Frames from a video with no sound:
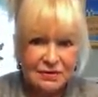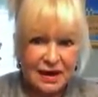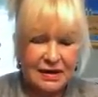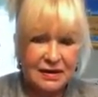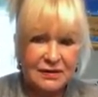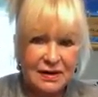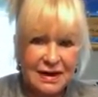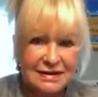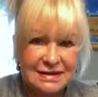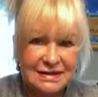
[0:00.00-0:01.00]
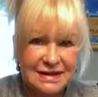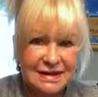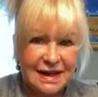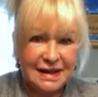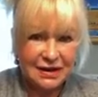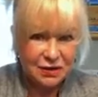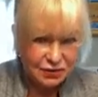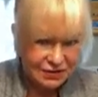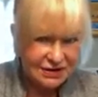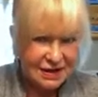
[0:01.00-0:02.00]
Would any of you like to see that? I
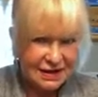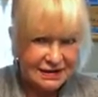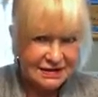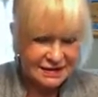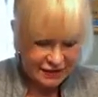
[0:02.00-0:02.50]
know it's not